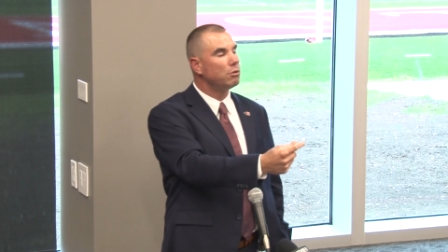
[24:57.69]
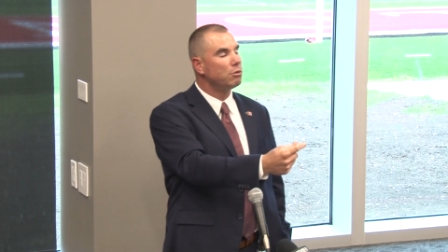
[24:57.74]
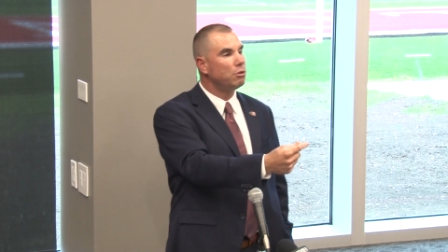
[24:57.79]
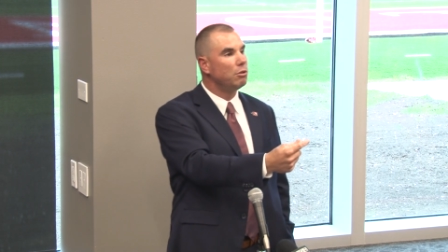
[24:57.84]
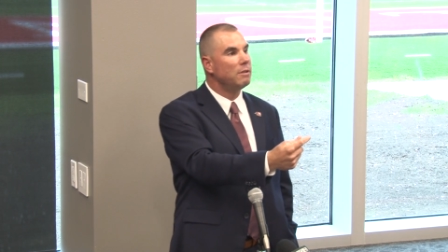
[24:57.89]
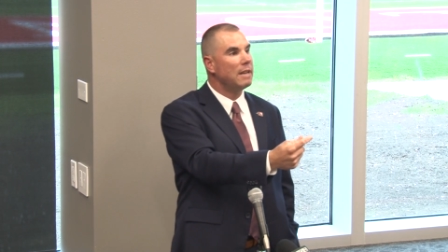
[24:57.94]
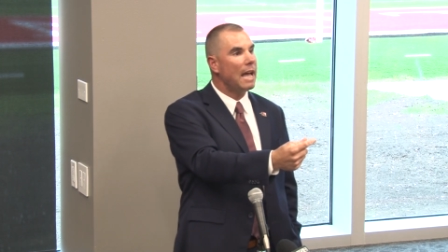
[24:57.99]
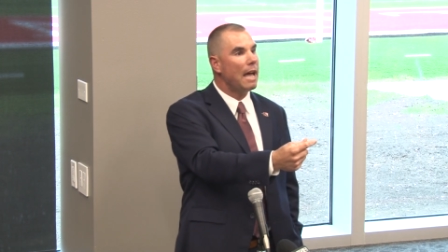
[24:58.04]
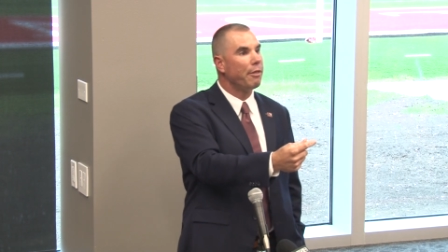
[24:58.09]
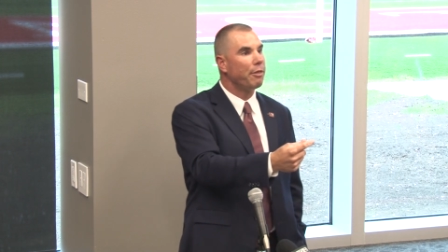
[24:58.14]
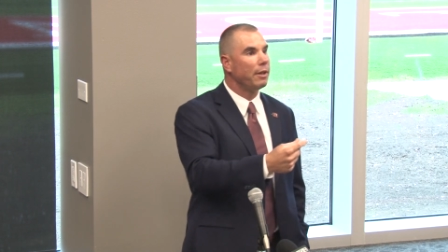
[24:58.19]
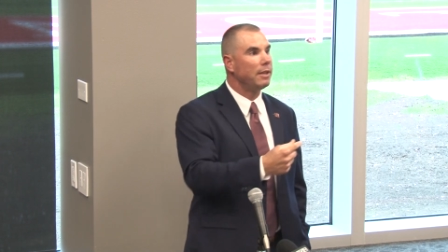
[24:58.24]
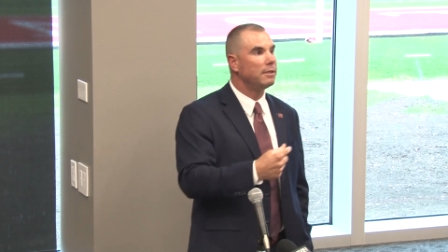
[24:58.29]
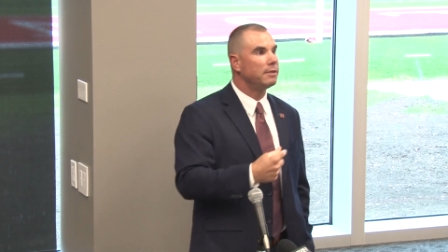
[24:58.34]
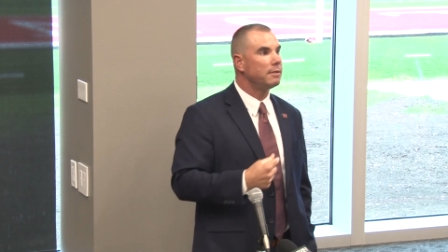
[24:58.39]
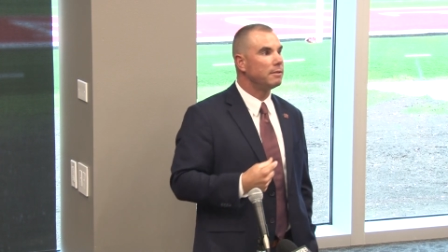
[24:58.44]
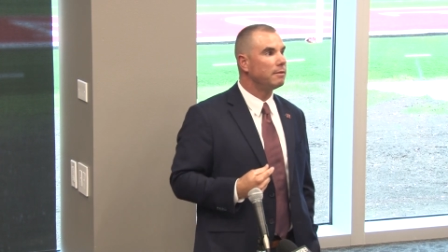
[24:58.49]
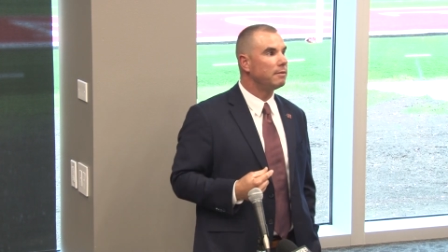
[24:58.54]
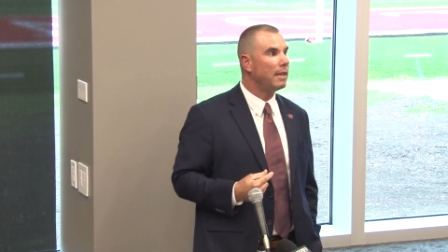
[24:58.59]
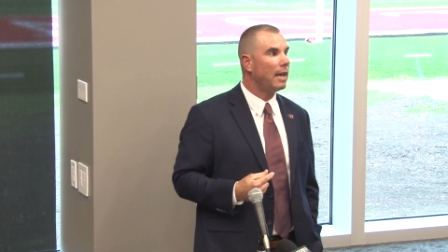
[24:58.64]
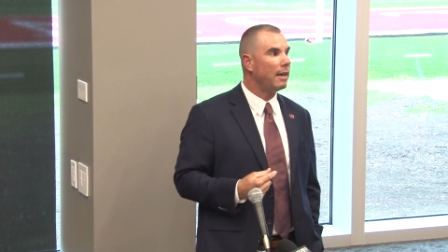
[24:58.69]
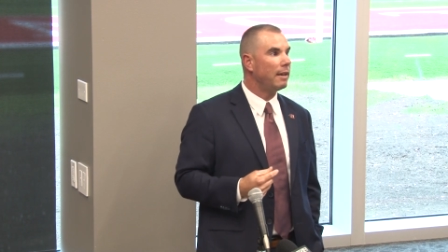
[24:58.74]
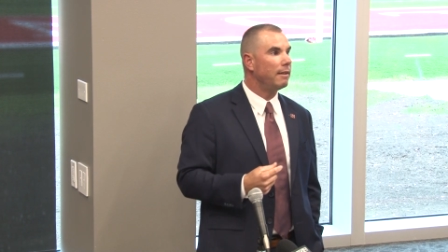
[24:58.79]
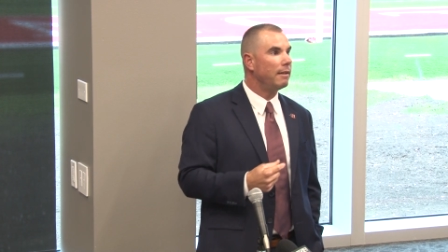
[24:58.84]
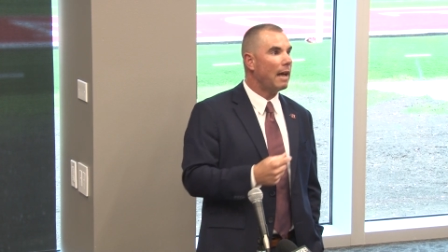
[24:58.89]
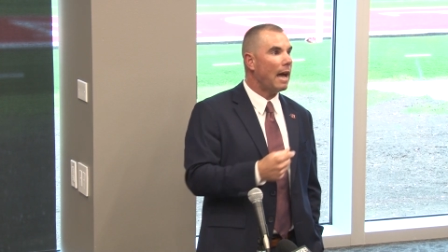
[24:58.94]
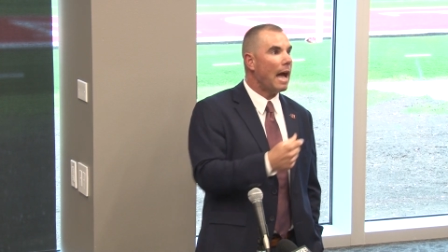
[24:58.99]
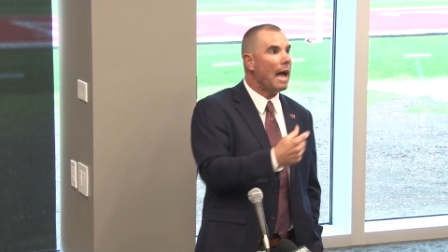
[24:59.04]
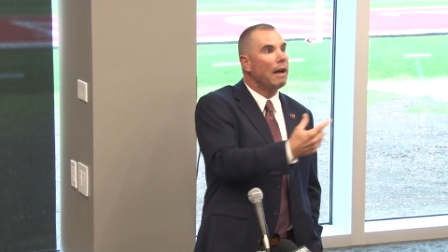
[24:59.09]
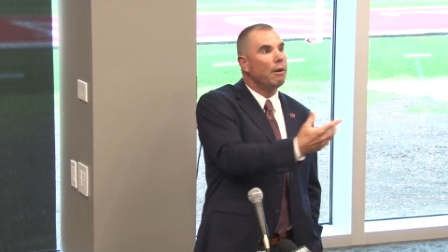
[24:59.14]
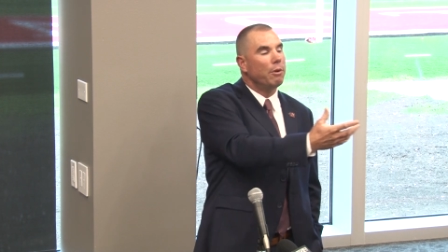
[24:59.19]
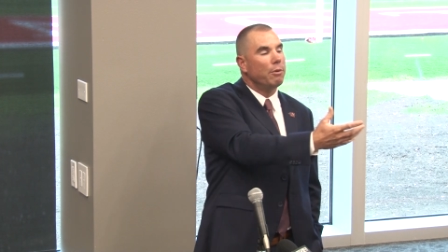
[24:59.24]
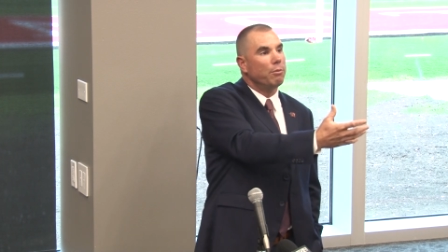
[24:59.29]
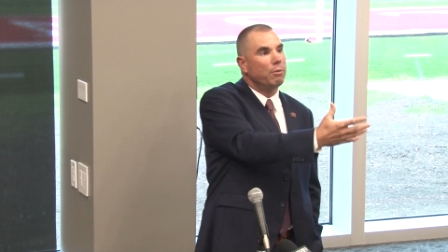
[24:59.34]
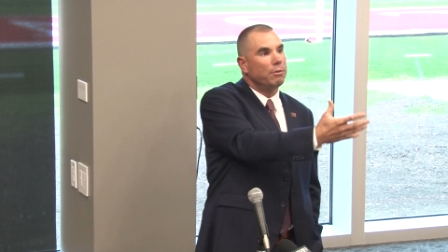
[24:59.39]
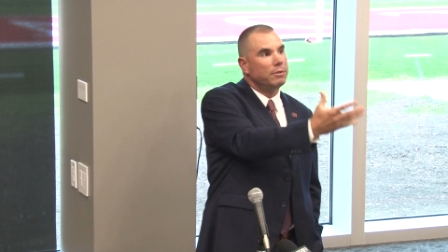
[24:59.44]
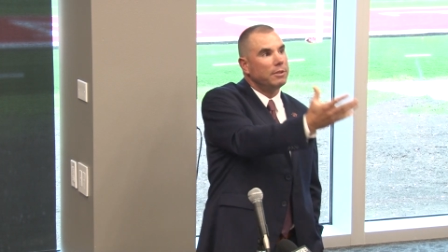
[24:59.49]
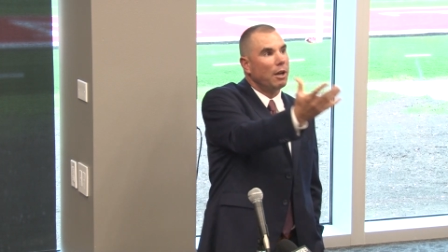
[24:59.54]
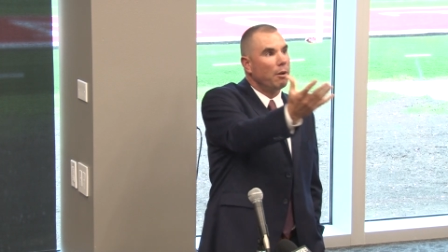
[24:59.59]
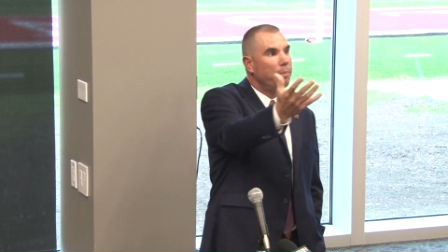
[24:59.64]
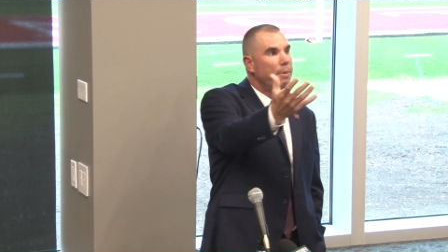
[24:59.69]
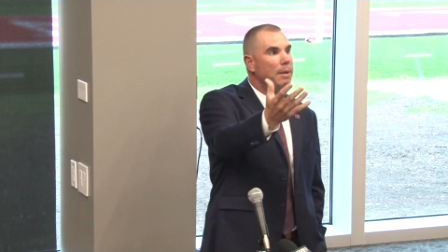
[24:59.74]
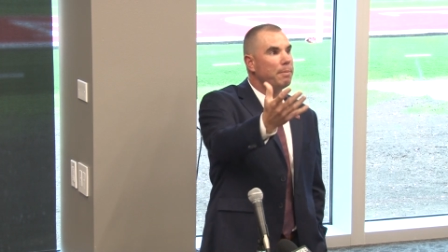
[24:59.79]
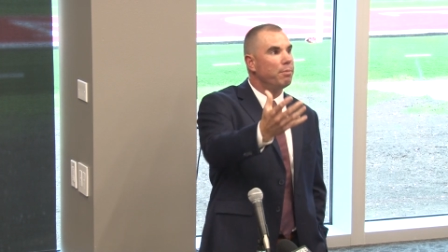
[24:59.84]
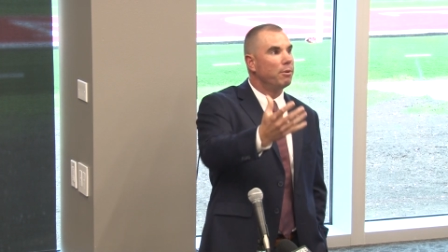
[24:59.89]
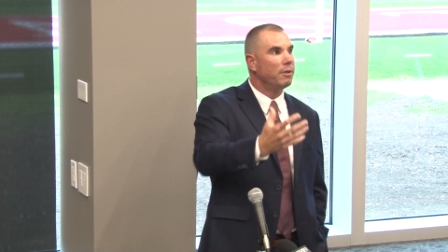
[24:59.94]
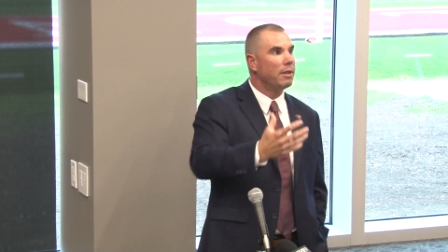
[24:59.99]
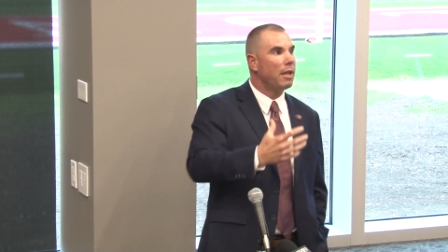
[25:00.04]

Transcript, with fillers: student athletes that I tell people,